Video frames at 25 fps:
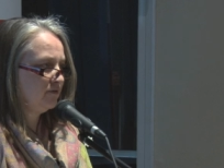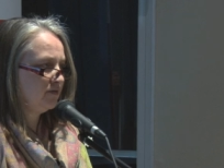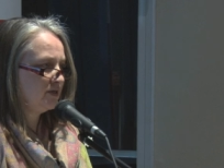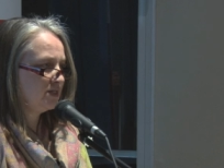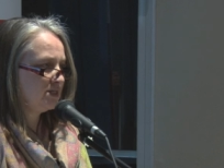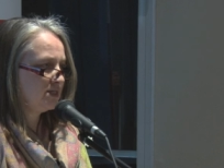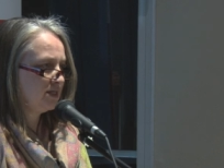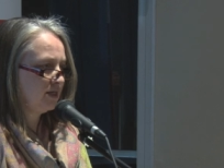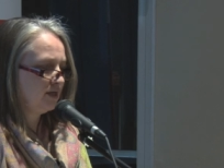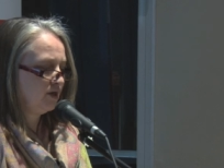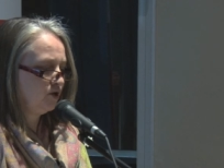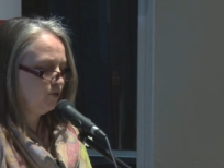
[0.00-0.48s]
of a
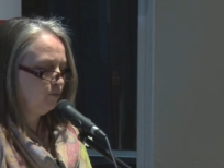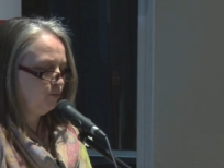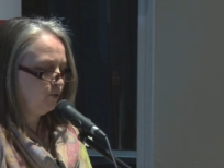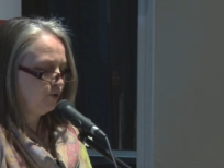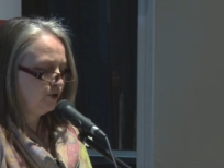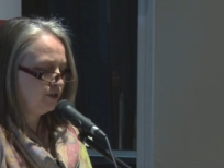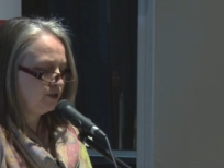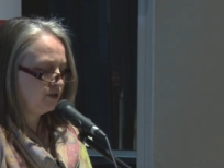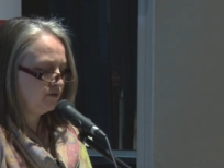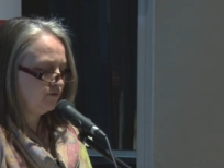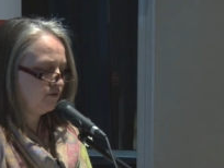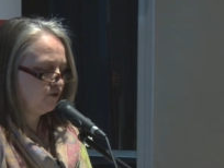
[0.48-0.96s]
single
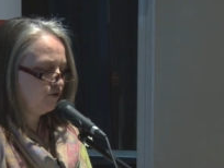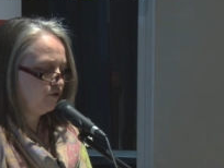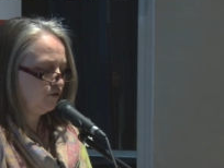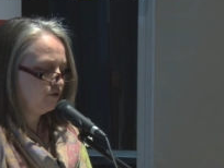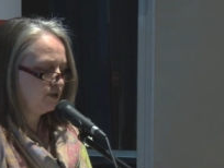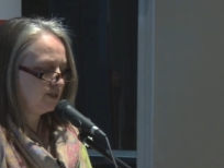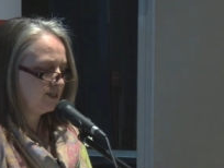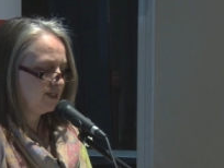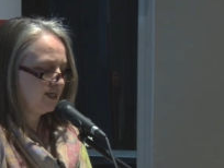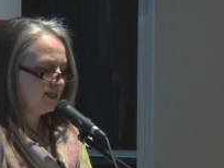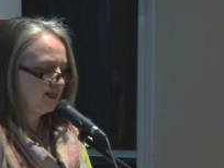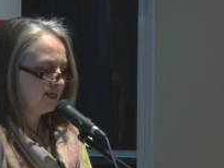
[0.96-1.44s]
point of
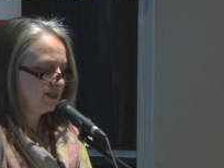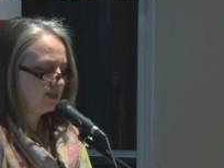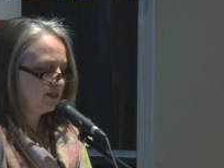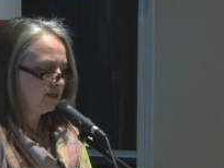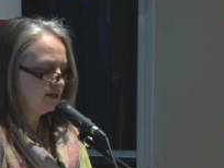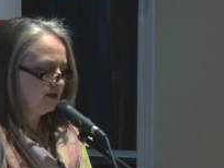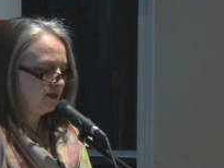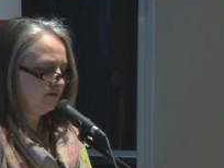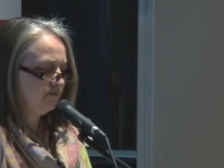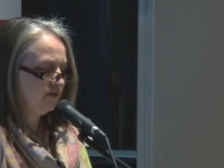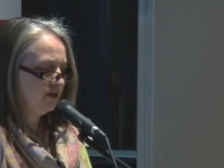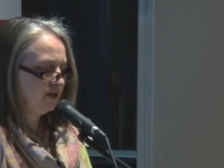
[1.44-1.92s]

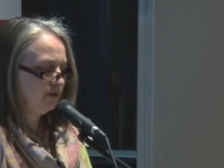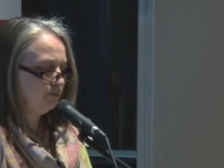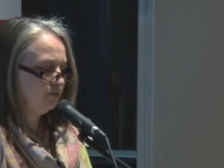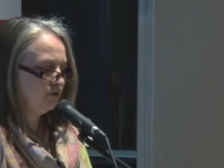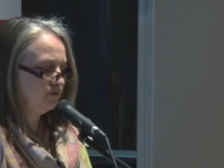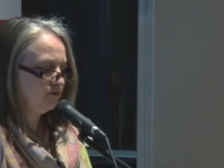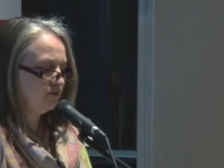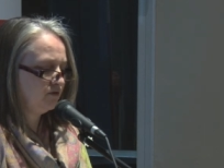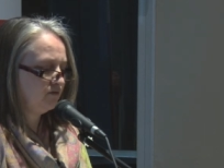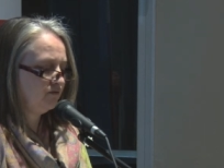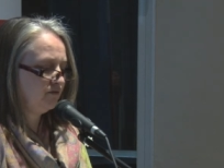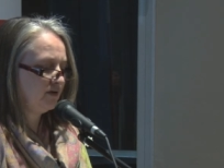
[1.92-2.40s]
contact
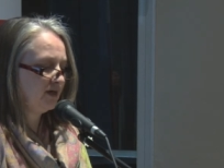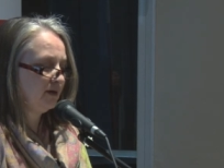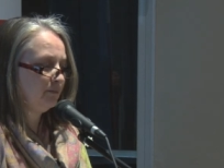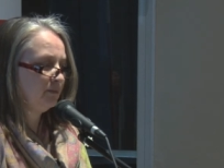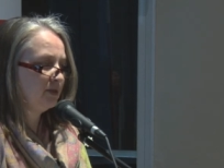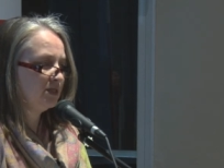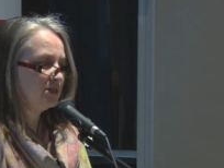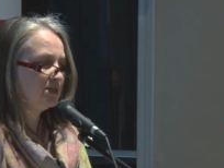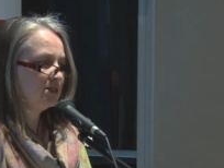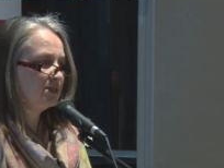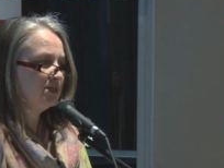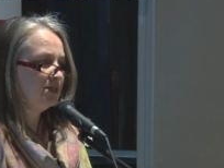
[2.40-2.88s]
available for
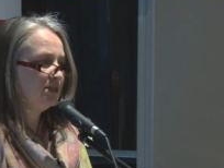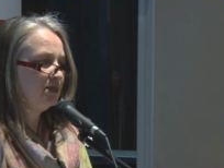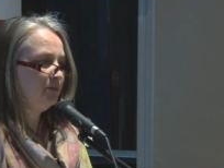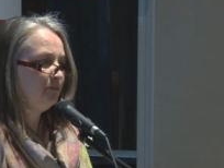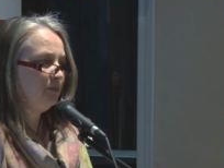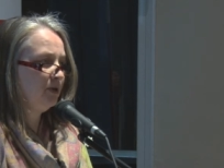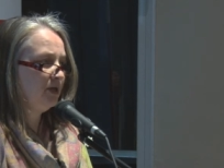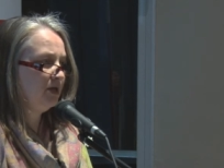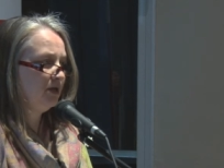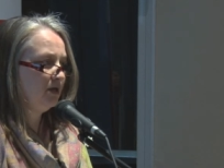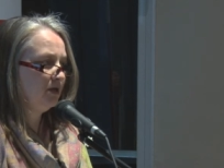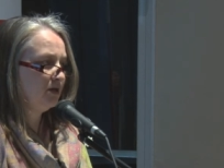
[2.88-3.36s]
families to
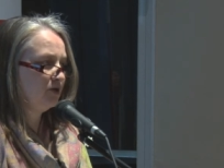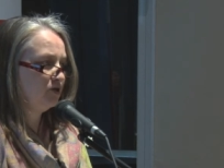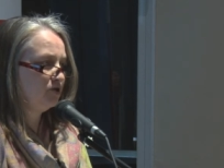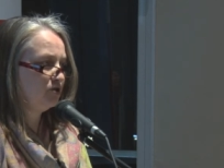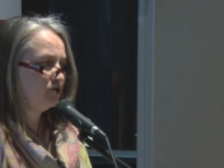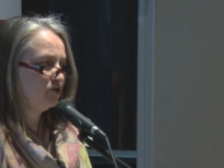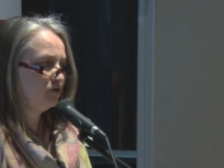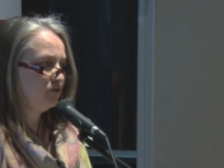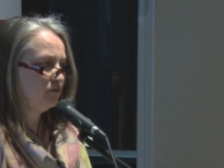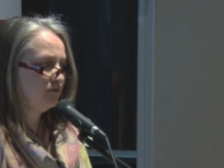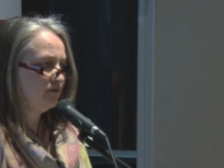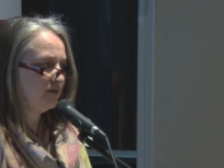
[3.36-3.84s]
dip in and
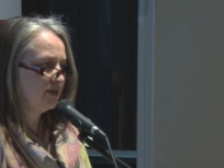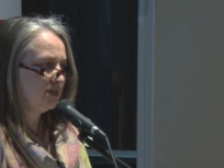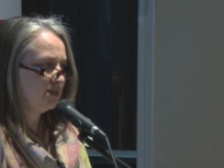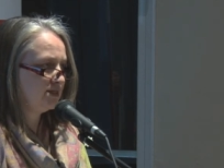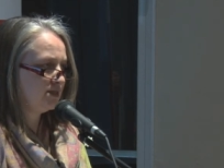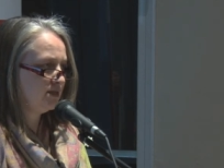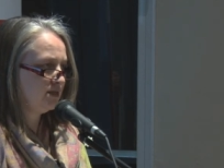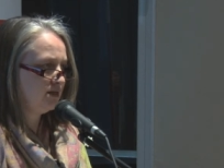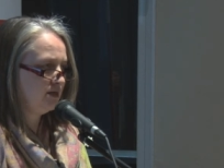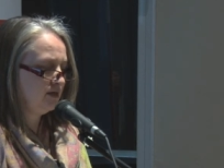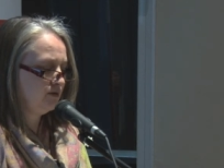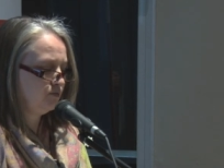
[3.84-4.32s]
out of
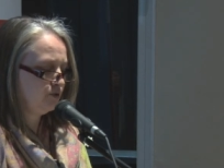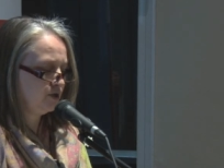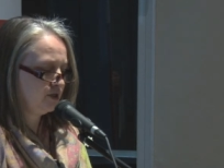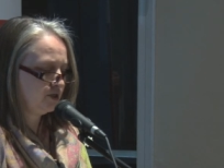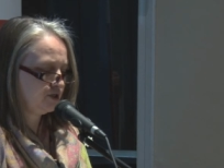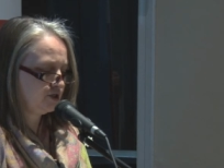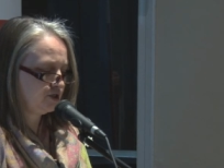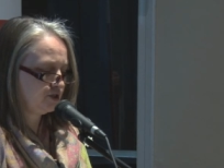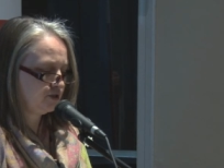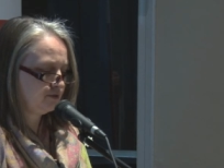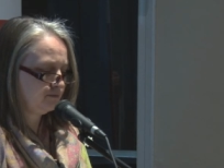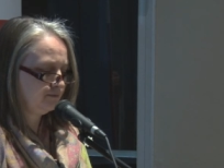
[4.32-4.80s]
as they
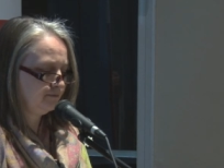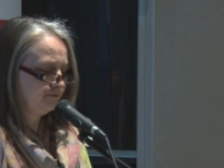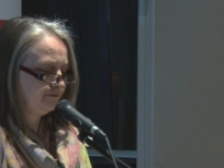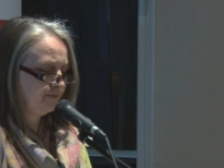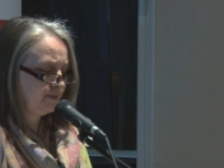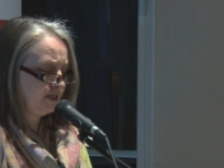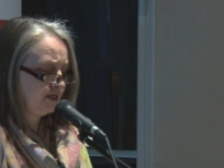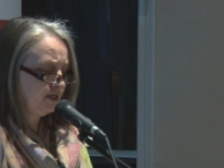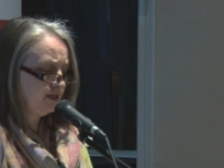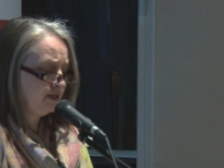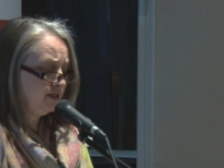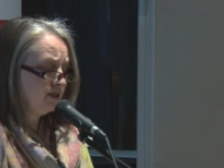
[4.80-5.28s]
wish.
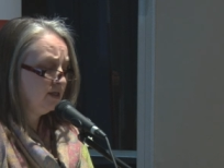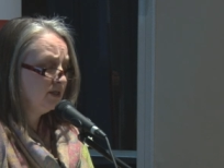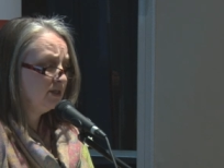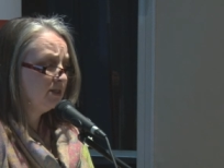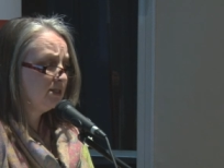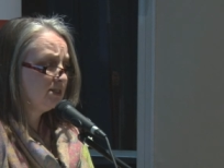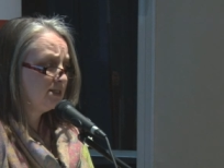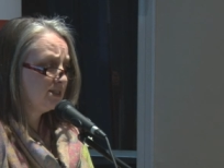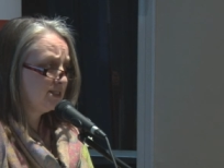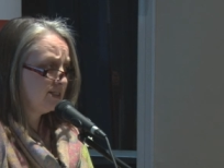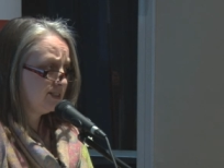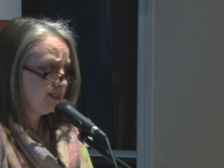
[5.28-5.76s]

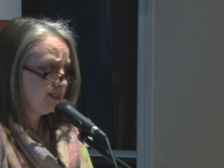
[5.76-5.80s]
This is